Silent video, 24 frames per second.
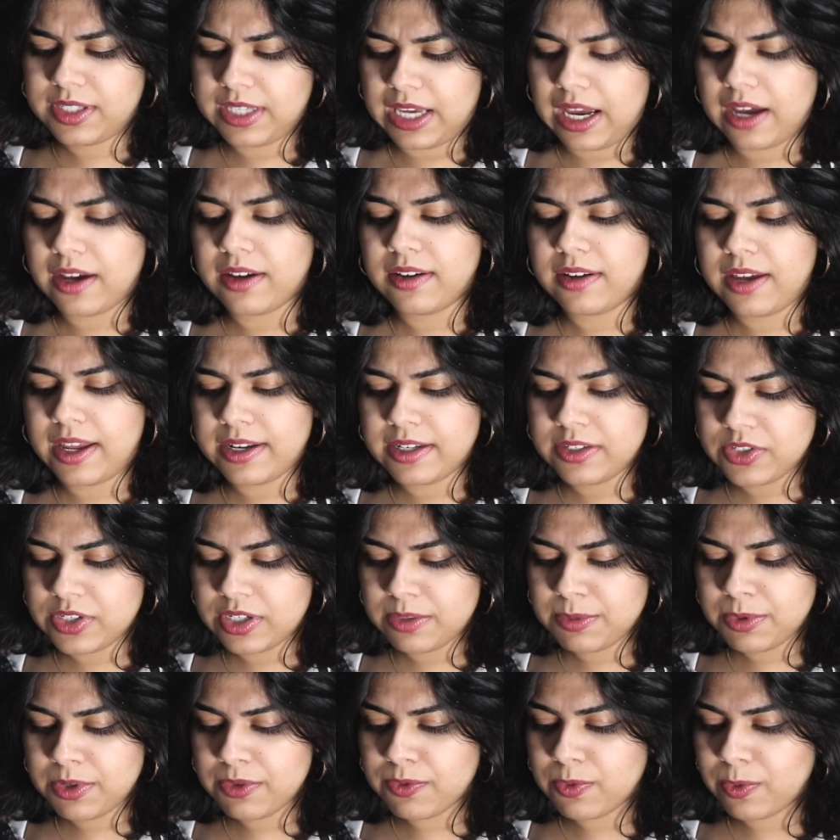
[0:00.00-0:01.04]
Yeah, and
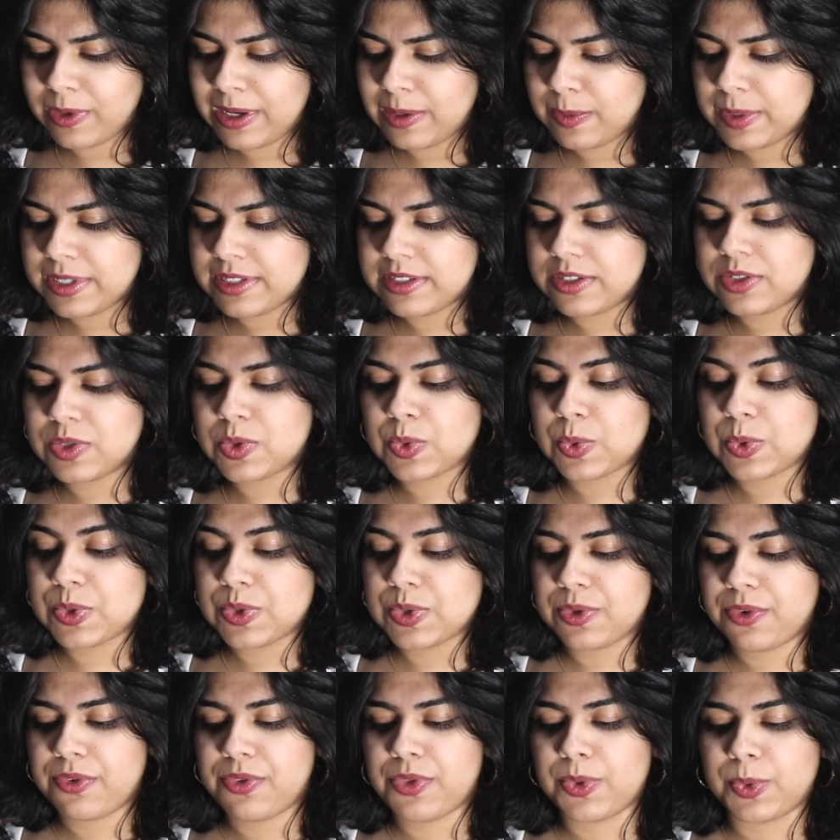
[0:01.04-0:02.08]
Enchantment of Ravens and
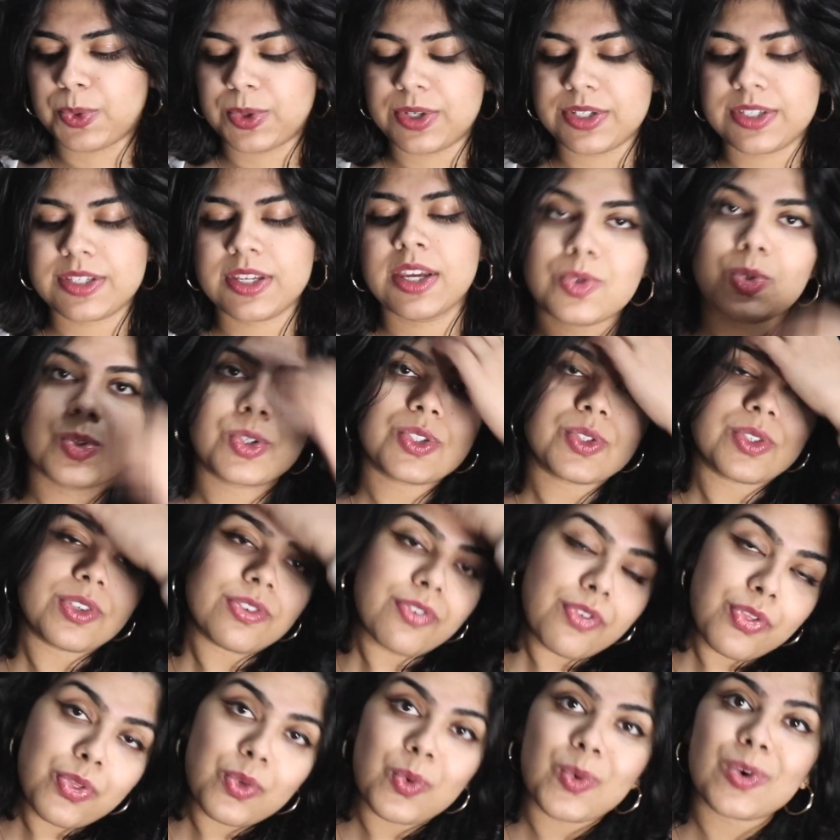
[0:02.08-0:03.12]
Sorcery of Thorns. Sorcery
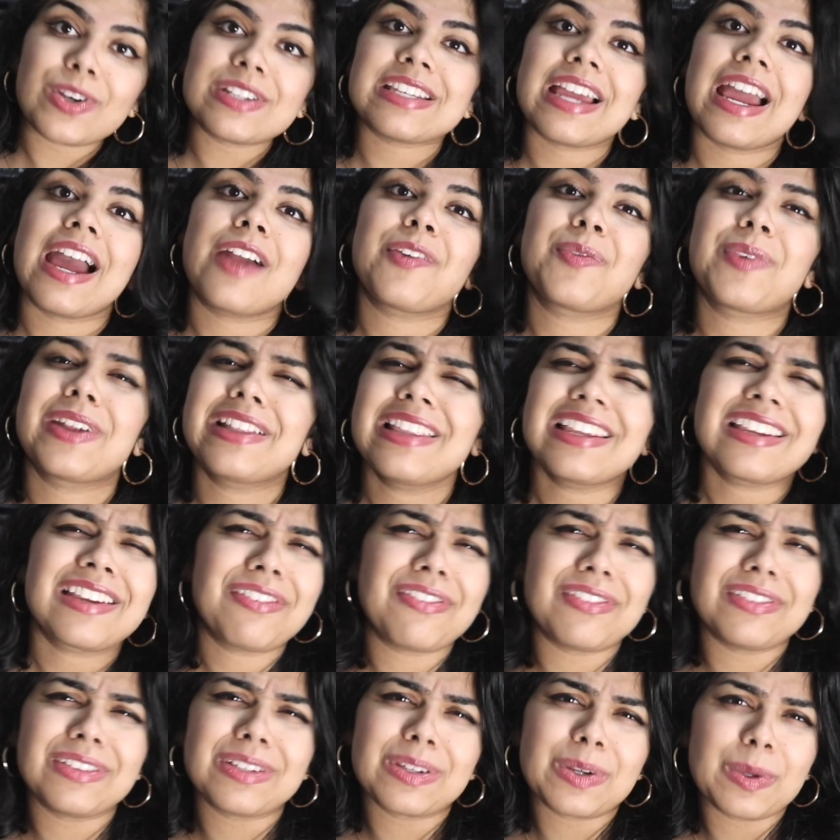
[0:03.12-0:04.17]
of Thorns, I had read like a
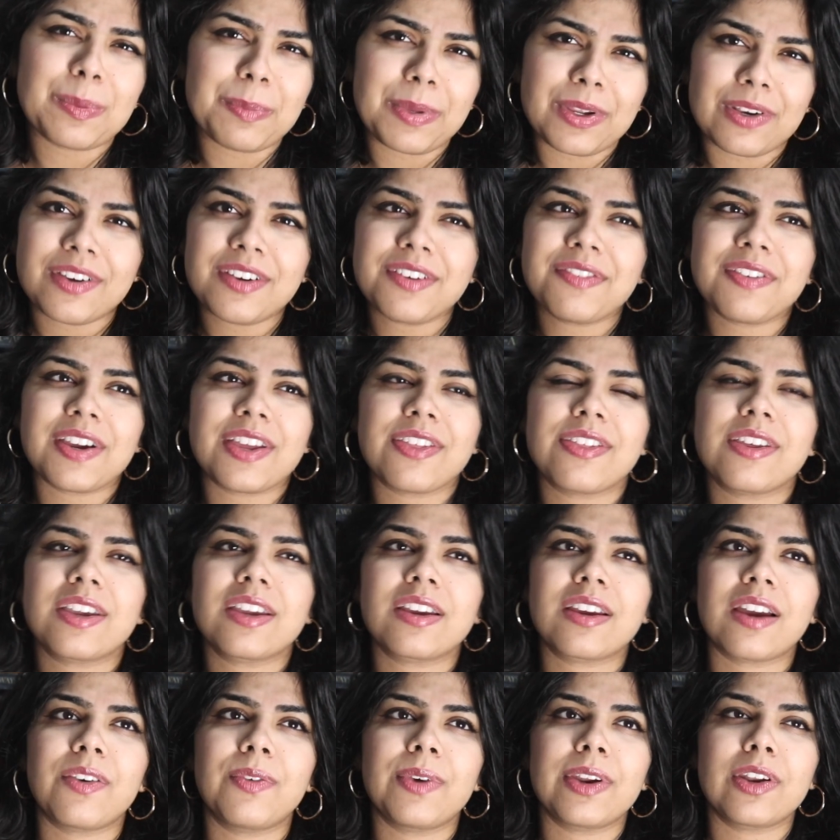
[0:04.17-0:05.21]
little bit of. I
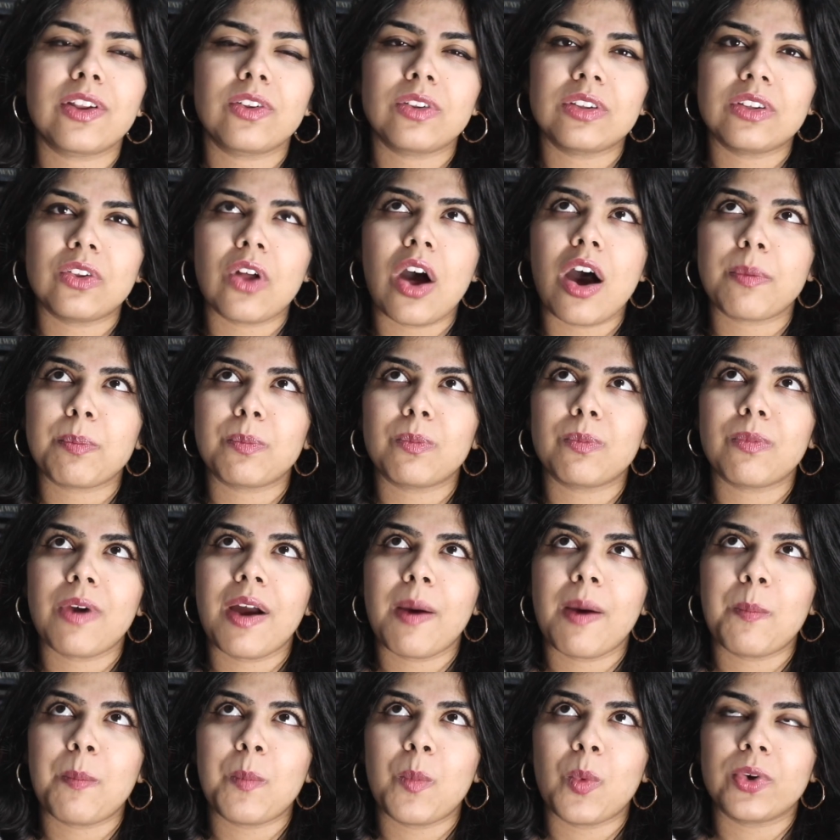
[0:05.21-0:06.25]
think I read a lot
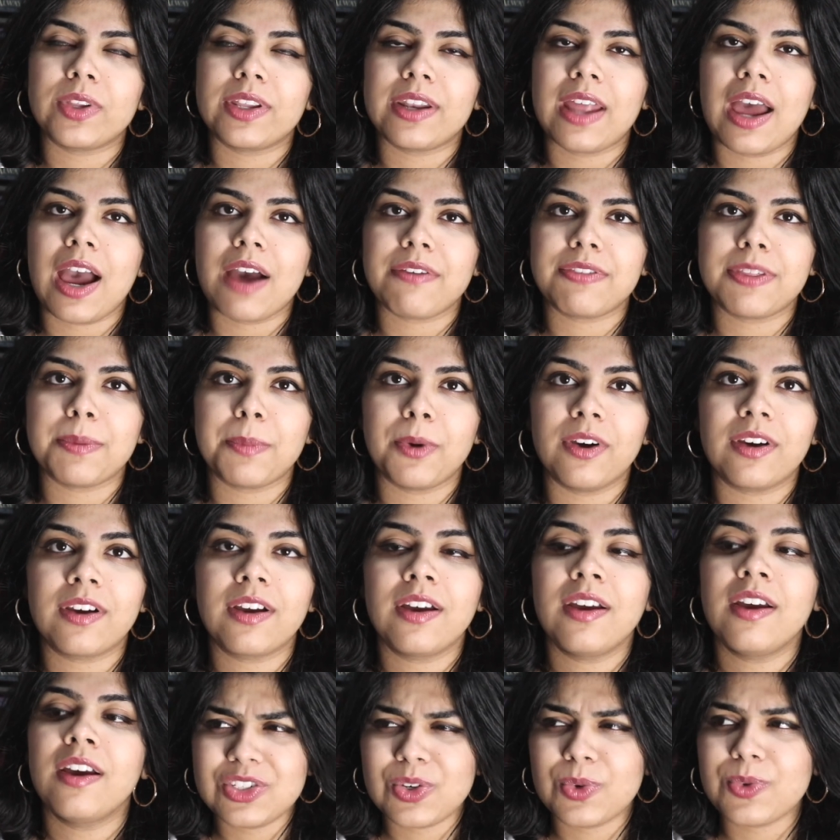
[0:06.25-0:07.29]
more than half the book.
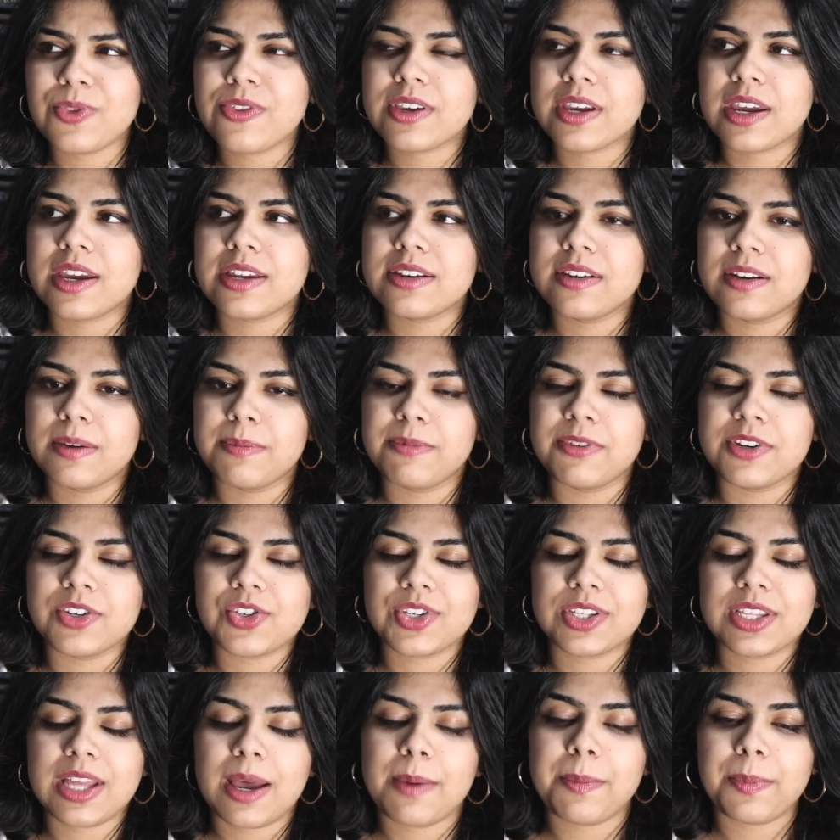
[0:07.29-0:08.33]
I don't think I ended up
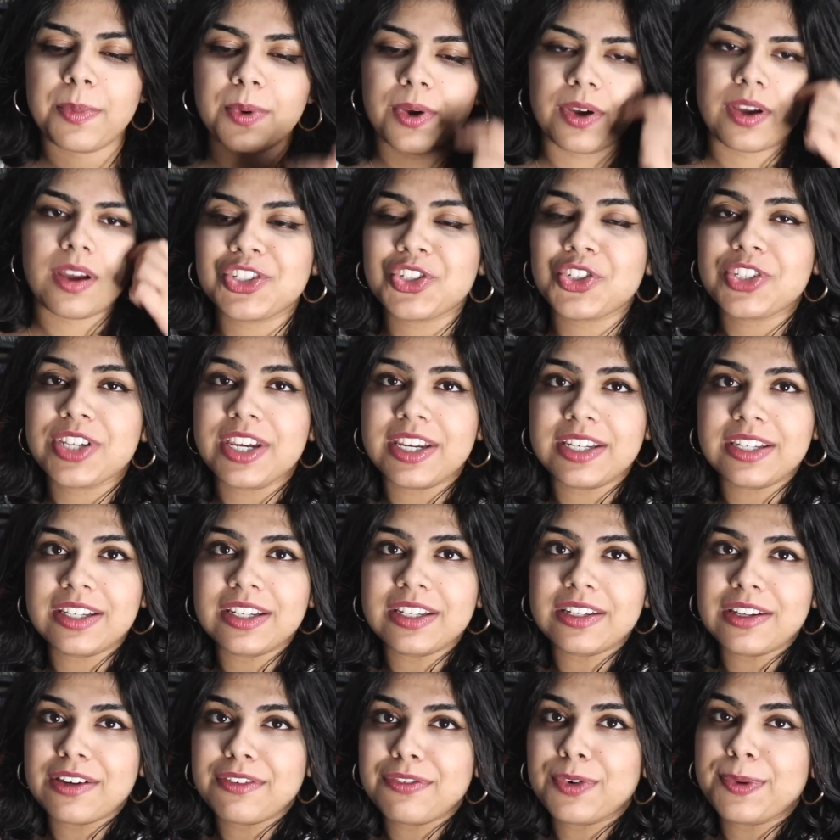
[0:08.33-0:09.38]
finishing that book entertaining
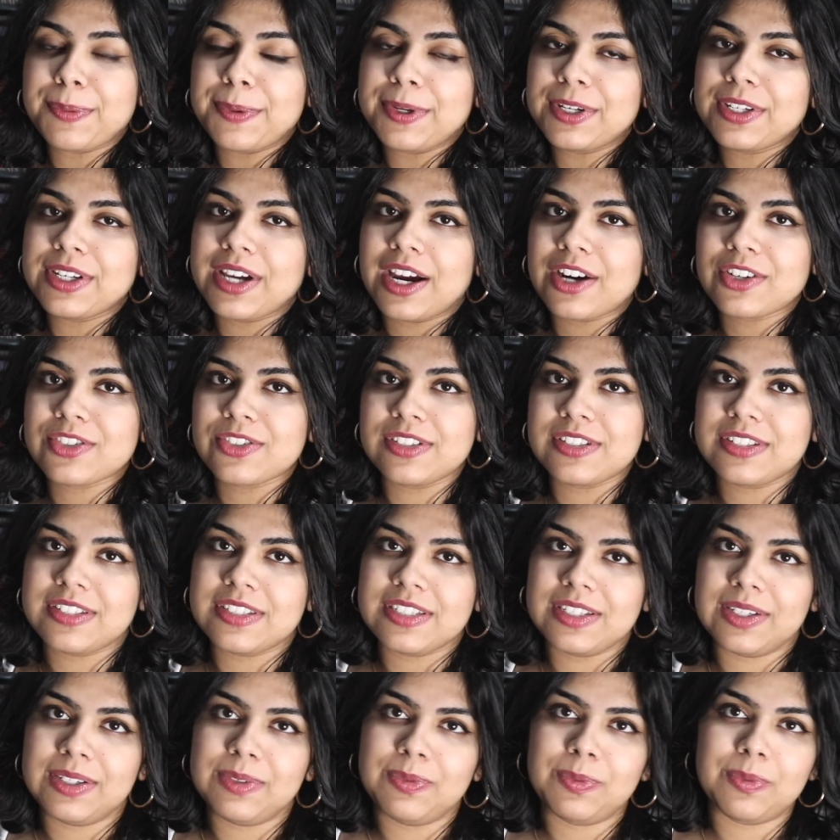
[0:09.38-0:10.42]
enough for me to actually
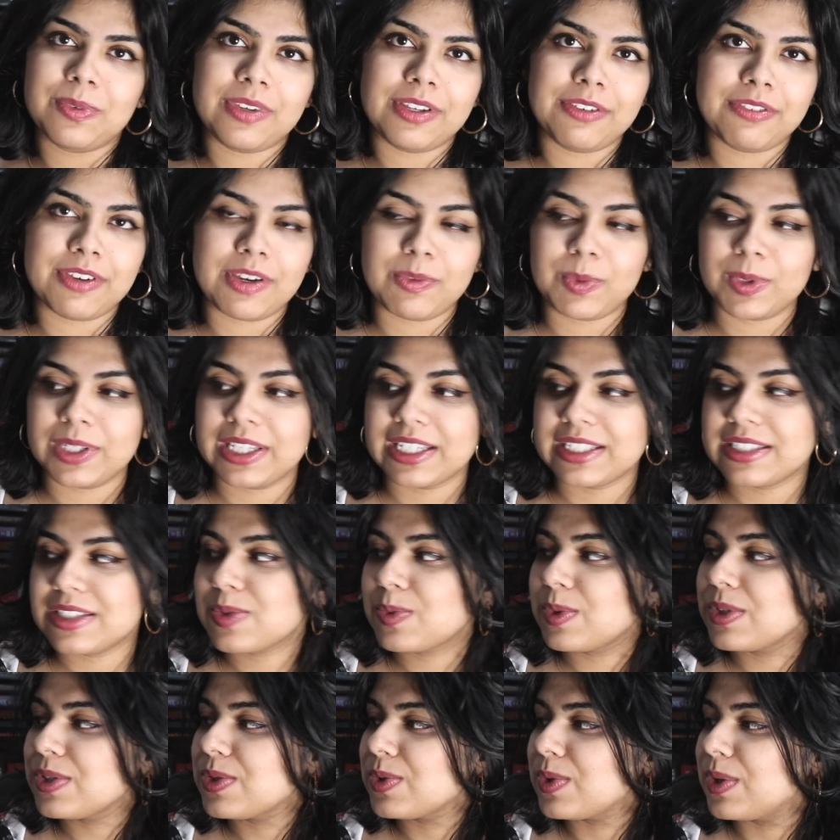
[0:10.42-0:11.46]
see if I would like
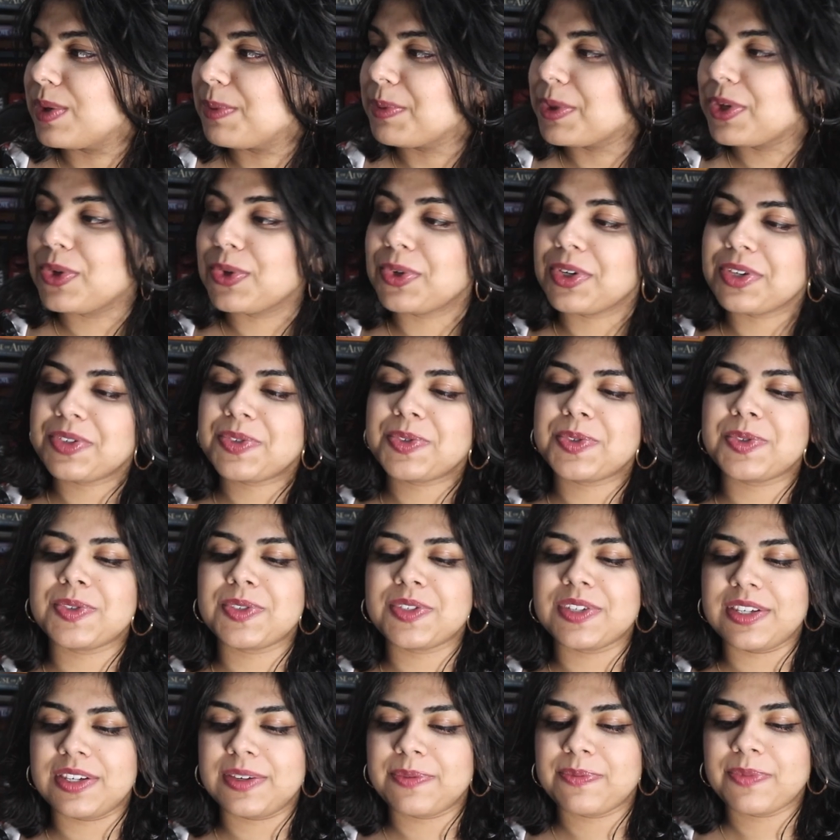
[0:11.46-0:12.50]
this one, so I'm curious to
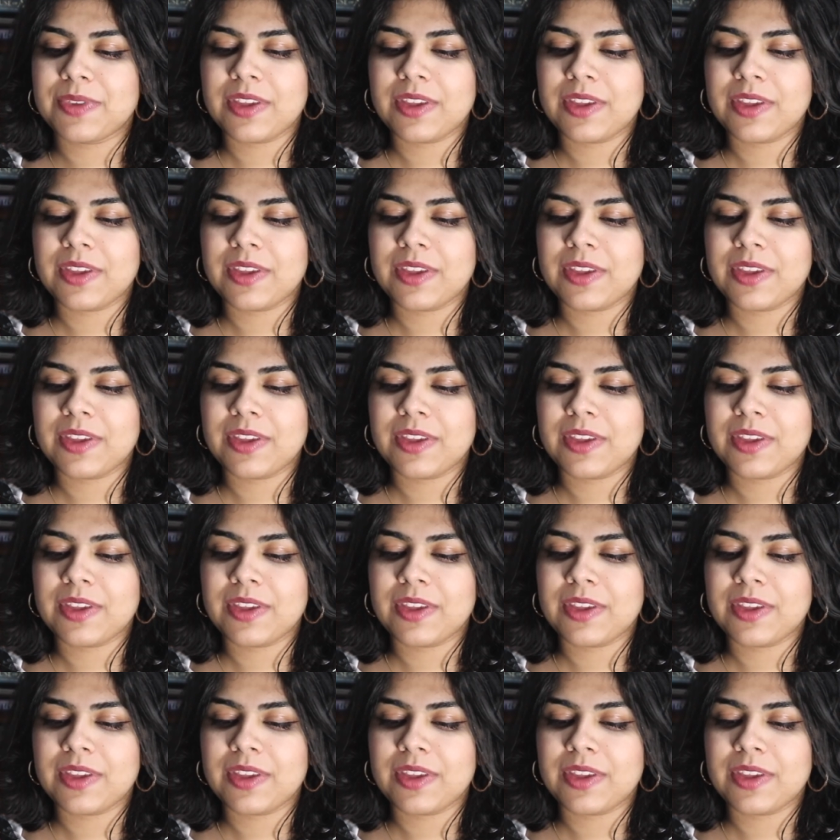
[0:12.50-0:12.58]
see.